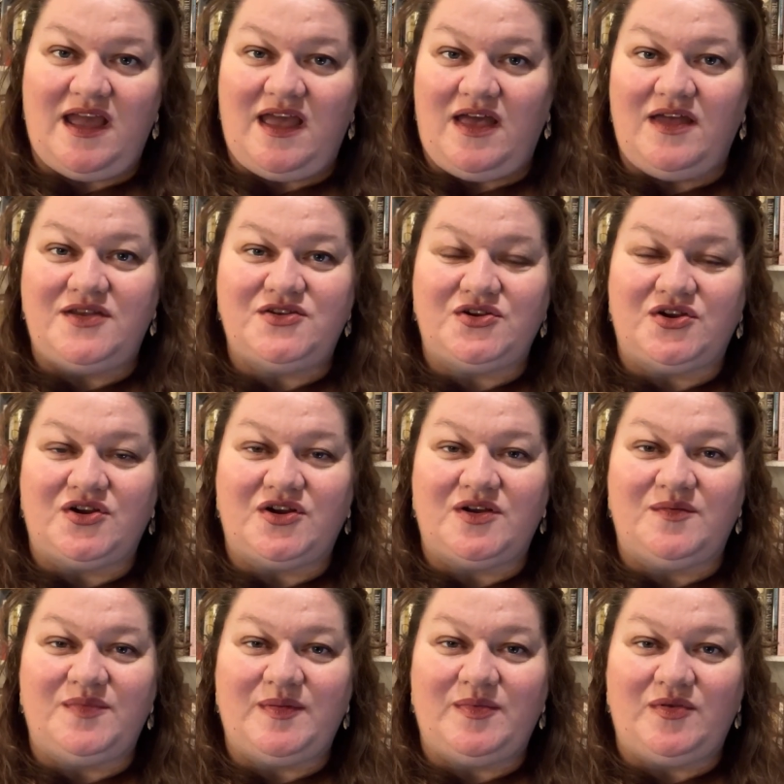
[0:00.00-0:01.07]

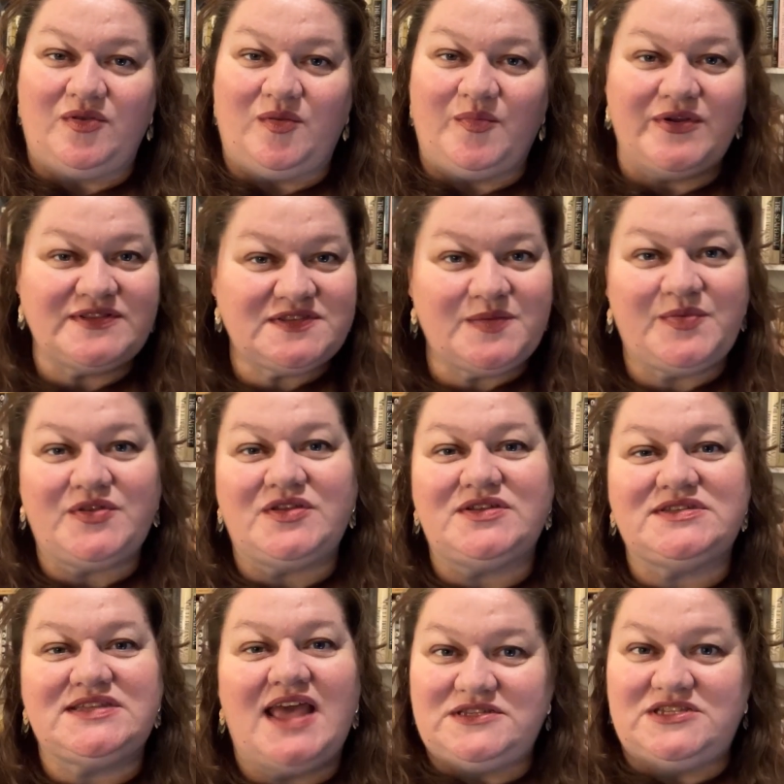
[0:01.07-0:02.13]
under biblical
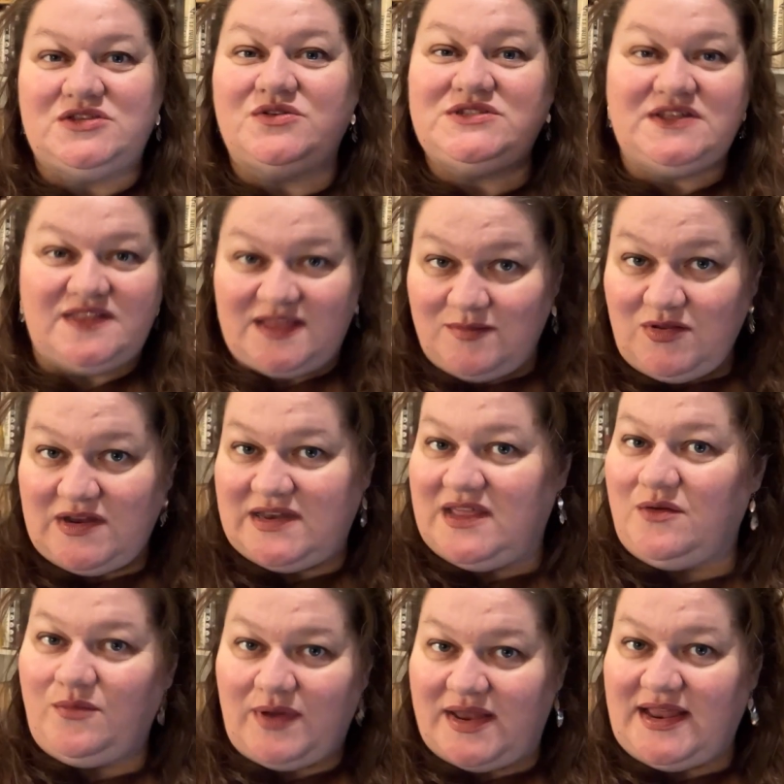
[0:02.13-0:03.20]
principles. So to the
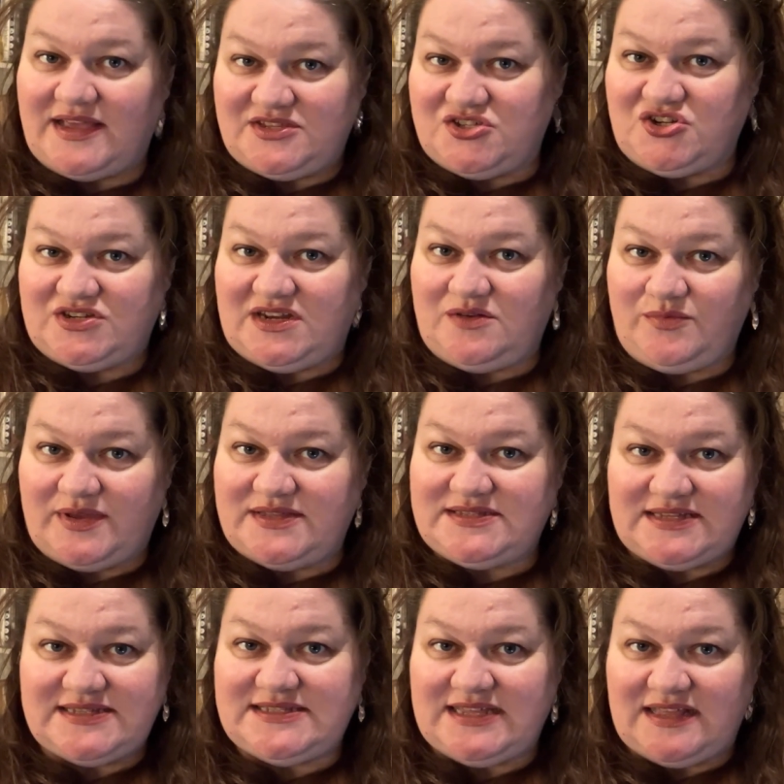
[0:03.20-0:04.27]
community, what Hester did was
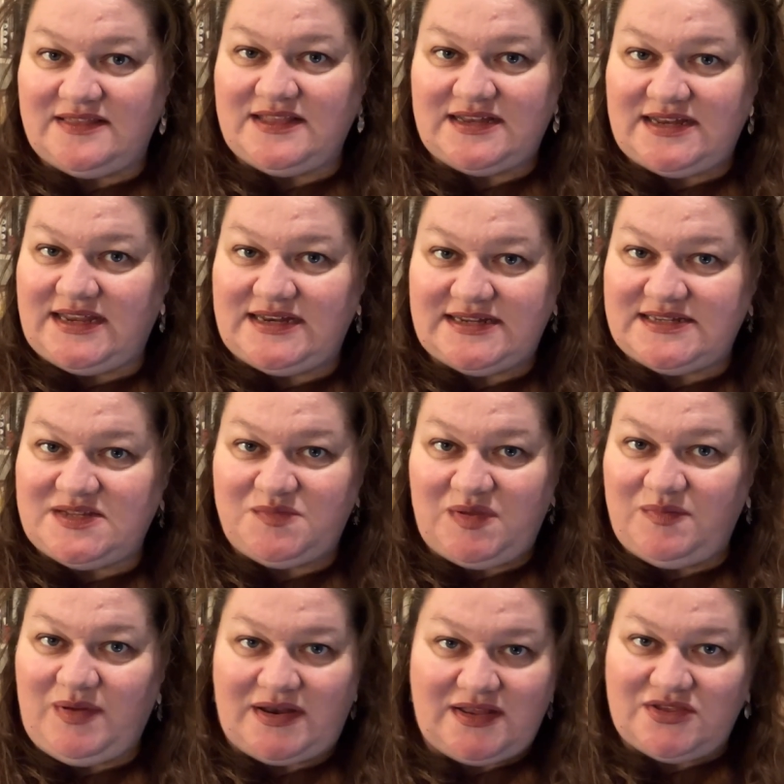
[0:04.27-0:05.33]
a sin that needed to be
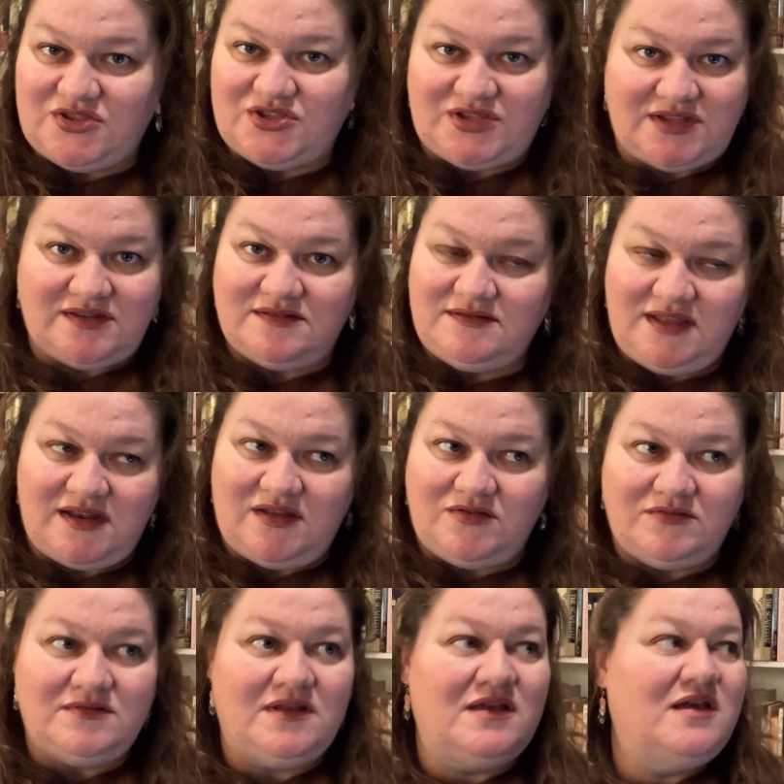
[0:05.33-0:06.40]
punished
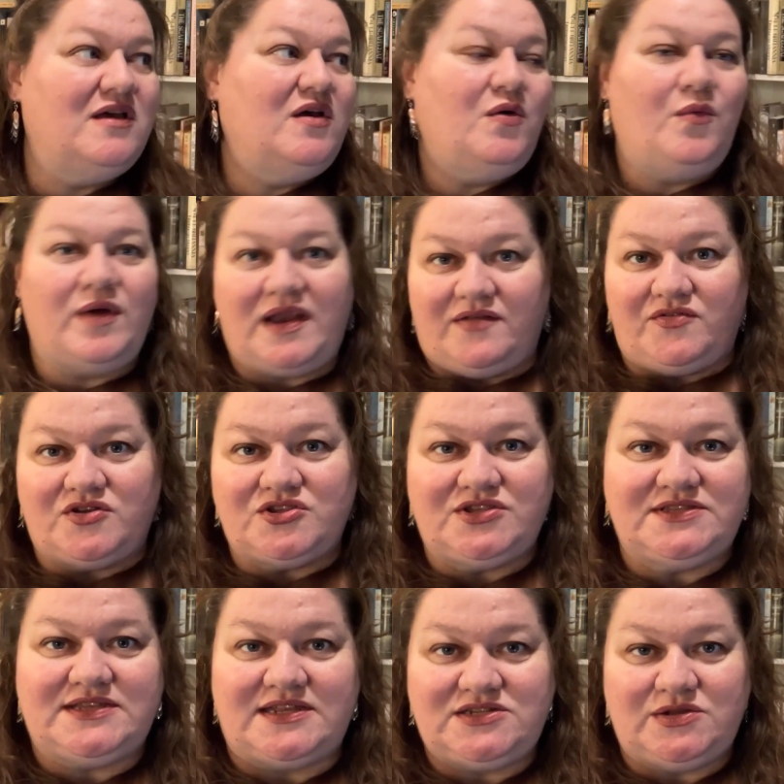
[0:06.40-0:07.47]
and, whatever.
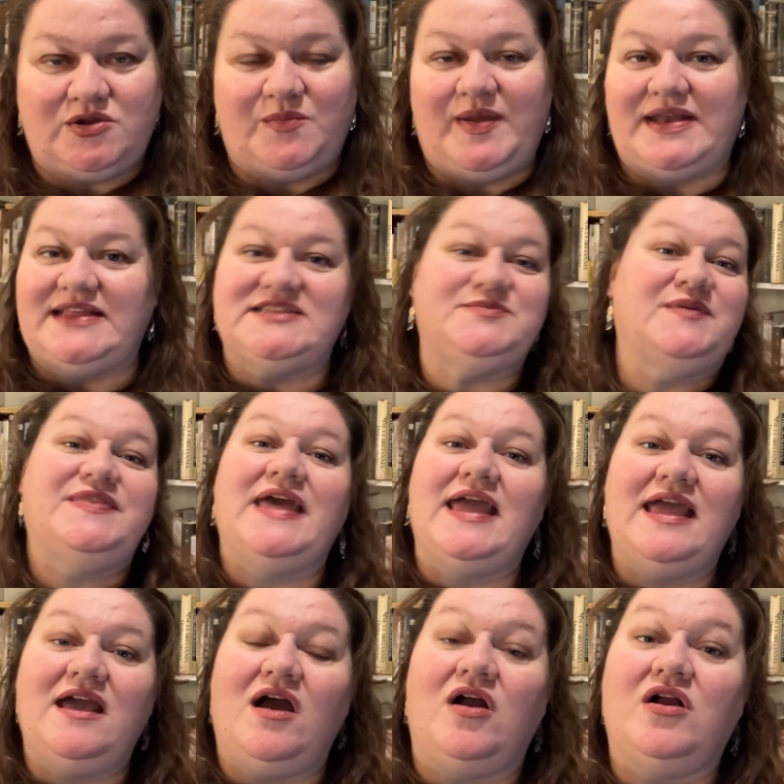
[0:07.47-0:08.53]
She's got to do her penance. But
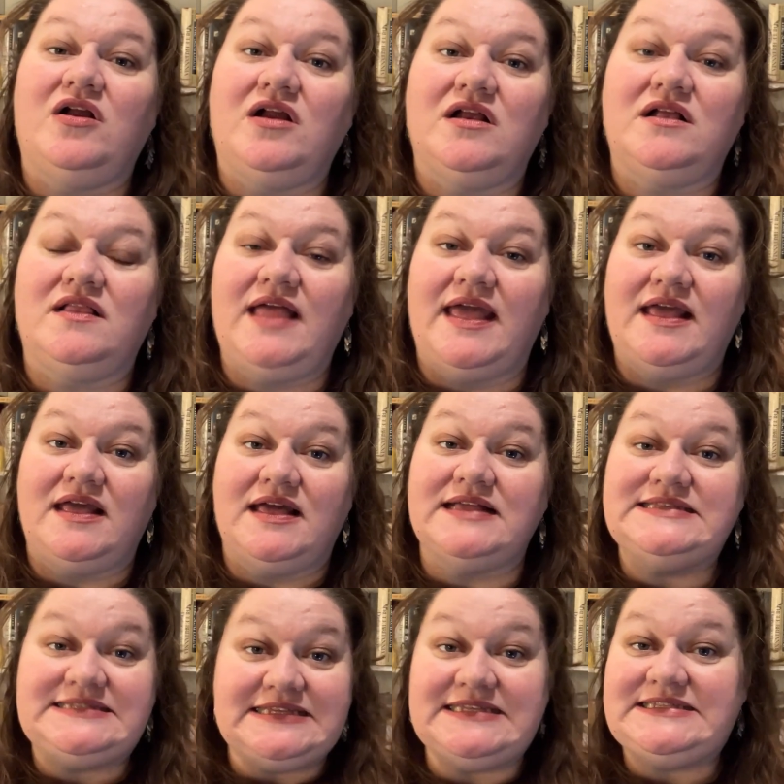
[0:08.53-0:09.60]
they are like
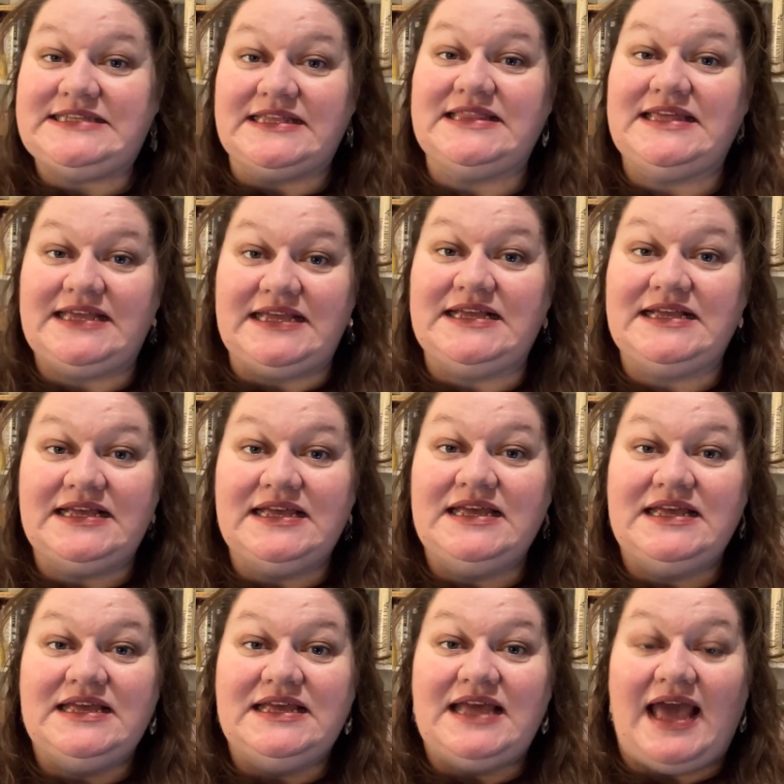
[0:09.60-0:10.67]
consistently
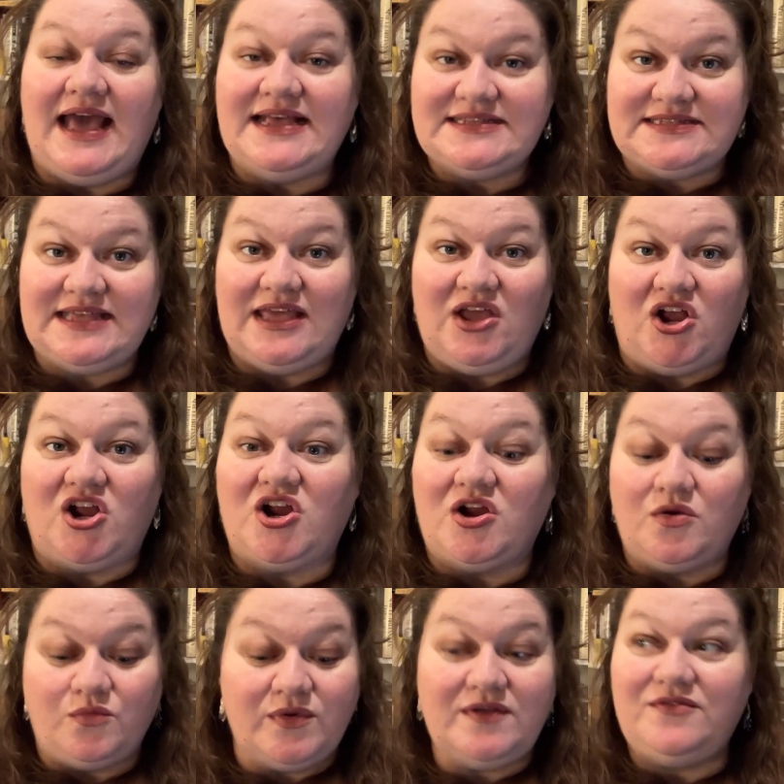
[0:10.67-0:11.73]
asking
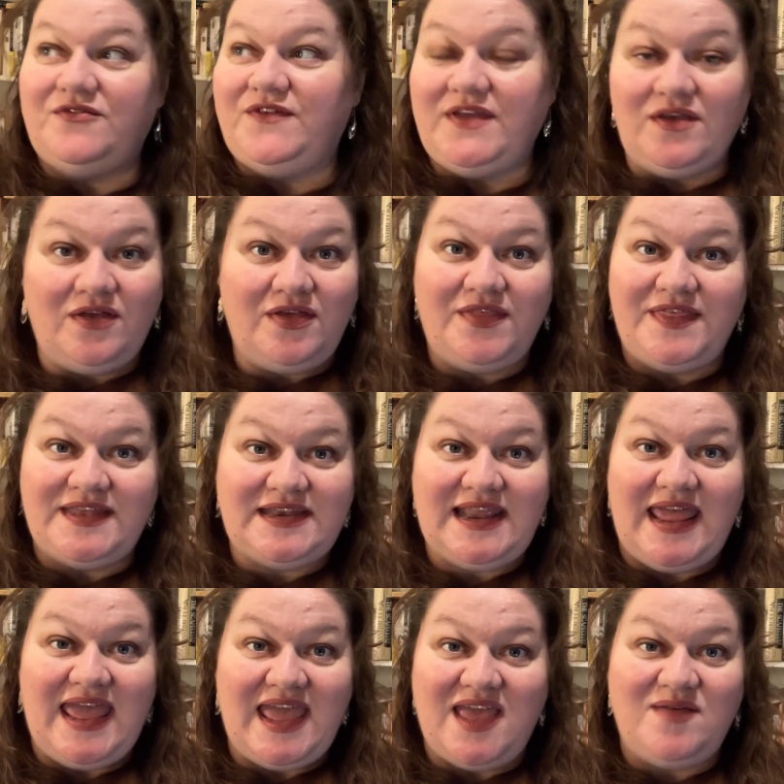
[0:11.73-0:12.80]
her, reveal the
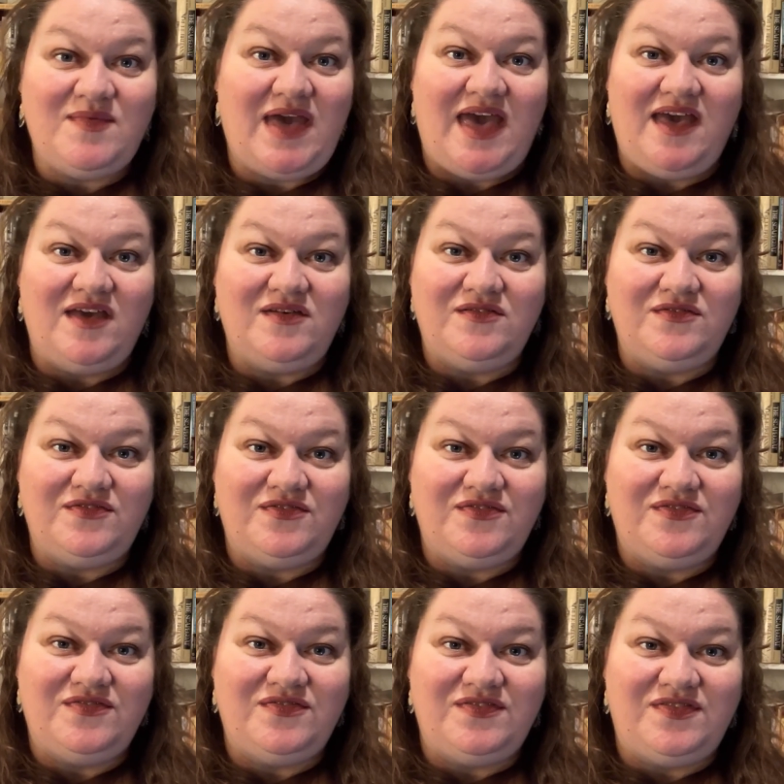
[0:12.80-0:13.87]
name
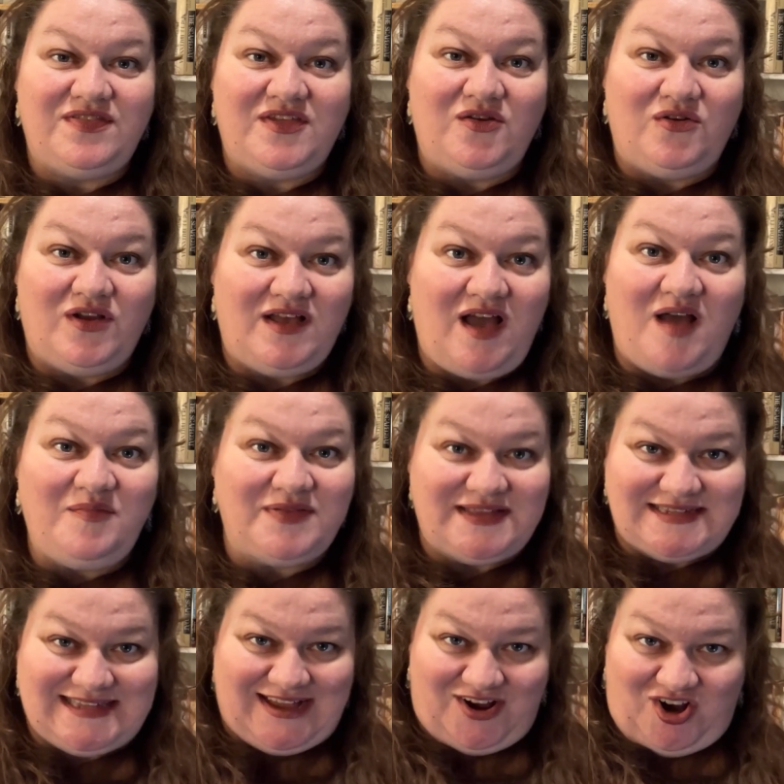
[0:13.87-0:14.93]
of your
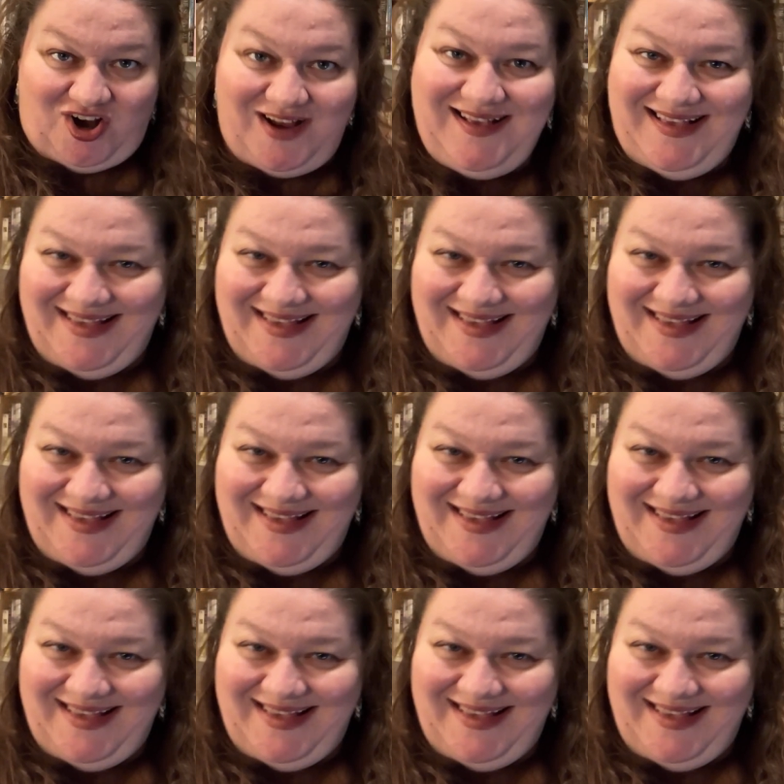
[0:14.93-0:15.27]
accomplice here.